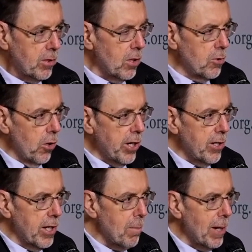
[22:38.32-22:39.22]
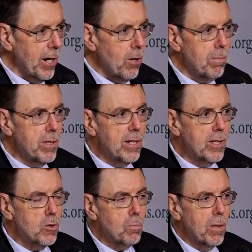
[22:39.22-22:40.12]
not only about
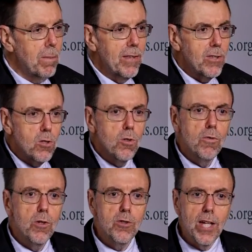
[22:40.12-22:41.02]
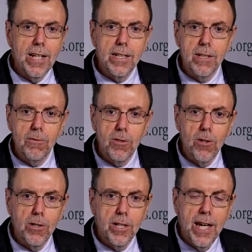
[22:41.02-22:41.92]
obedience, but about the universality of
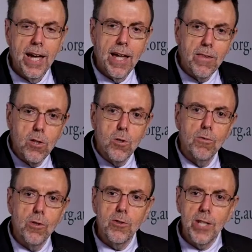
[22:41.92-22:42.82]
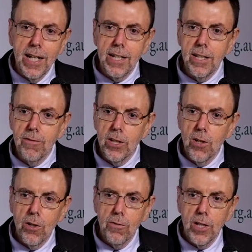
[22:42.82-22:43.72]
God. And the universality of the
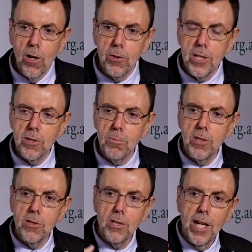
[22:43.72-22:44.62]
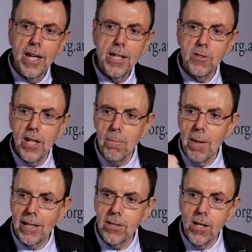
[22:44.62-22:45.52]
God of the Old Testament is come
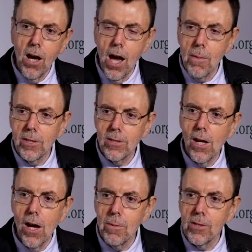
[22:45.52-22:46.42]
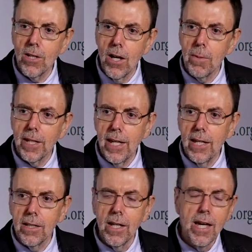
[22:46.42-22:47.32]
back time and time and time
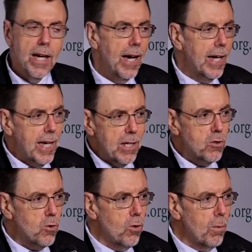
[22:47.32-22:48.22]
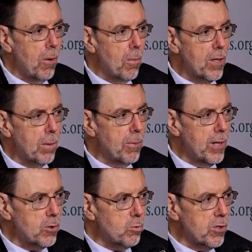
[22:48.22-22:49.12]
again. Against all the popular
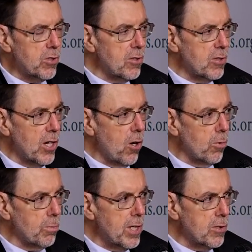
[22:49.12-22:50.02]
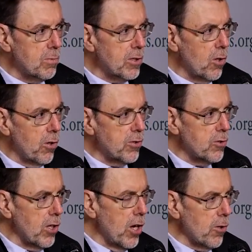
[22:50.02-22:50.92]
press, which says the Old Testament God is
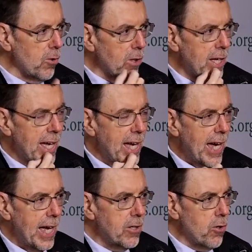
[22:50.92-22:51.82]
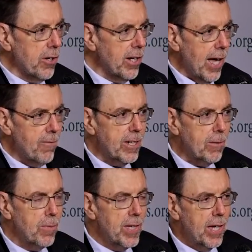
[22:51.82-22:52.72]
local and not loving.
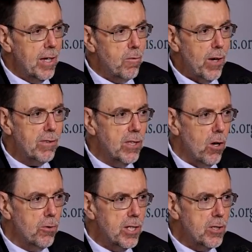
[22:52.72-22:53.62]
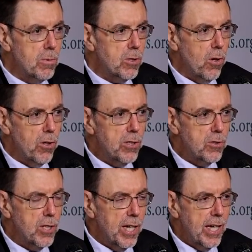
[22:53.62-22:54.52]
In fact, the Old Testament God
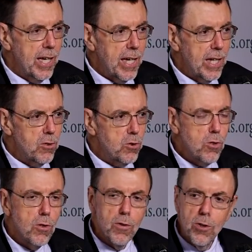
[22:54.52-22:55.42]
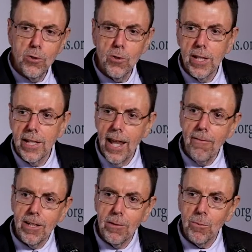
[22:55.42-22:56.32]
is universal and
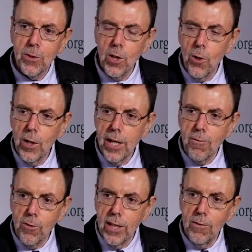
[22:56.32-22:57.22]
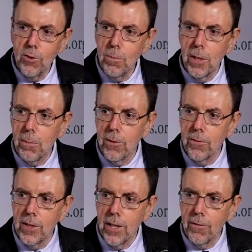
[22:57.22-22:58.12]
loving. So he forgives the people
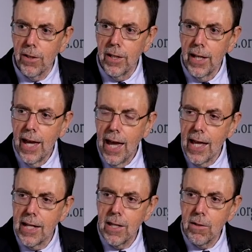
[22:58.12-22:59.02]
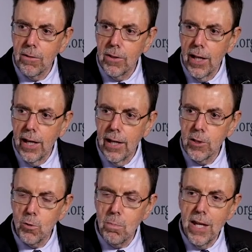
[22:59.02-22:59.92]
of Nineveh and he
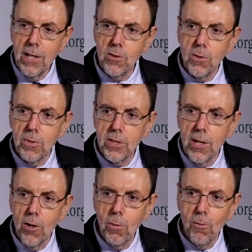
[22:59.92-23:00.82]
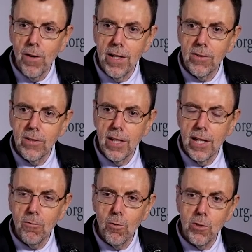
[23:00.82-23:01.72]
spares them the terrible fate that he
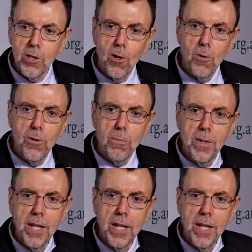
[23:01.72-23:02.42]
had foretold them